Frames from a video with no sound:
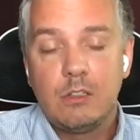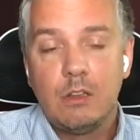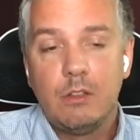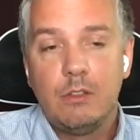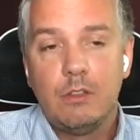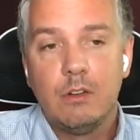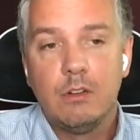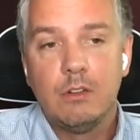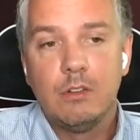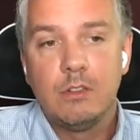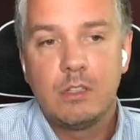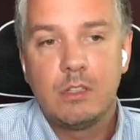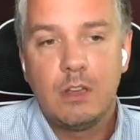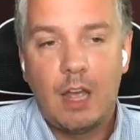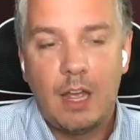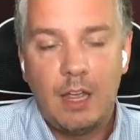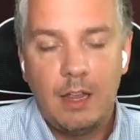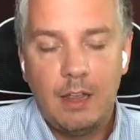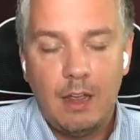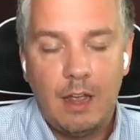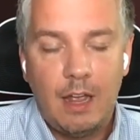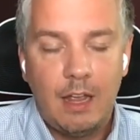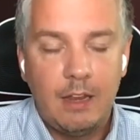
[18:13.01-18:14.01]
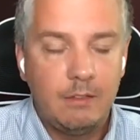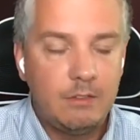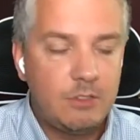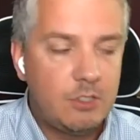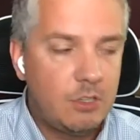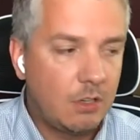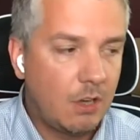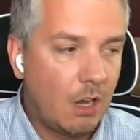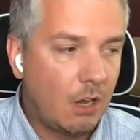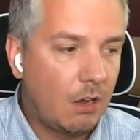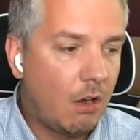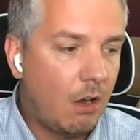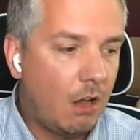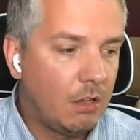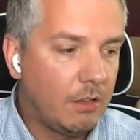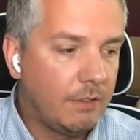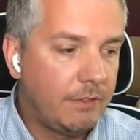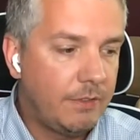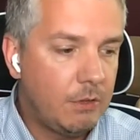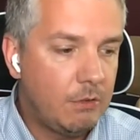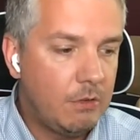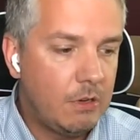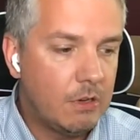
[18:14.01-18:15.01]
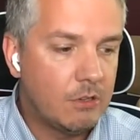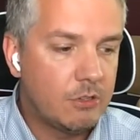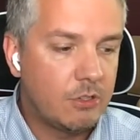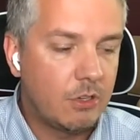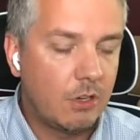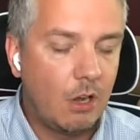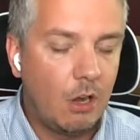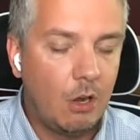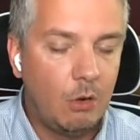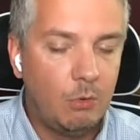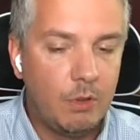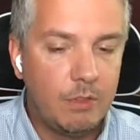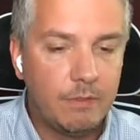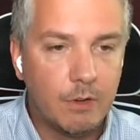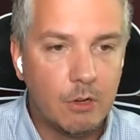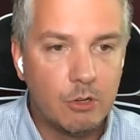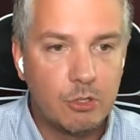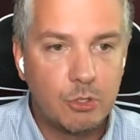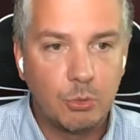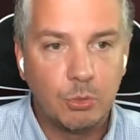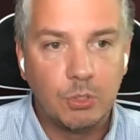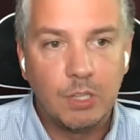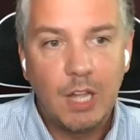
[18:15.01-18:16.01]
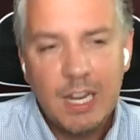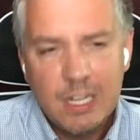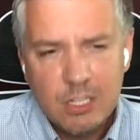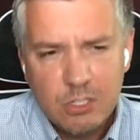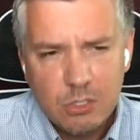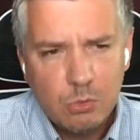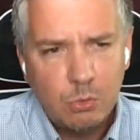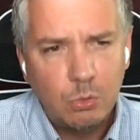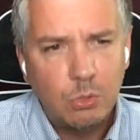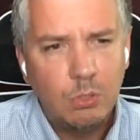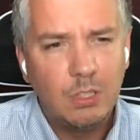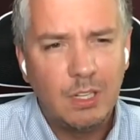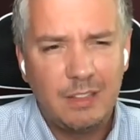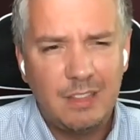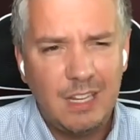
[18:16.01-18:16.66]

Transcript: So I took a call a few years ago with Virtual High School.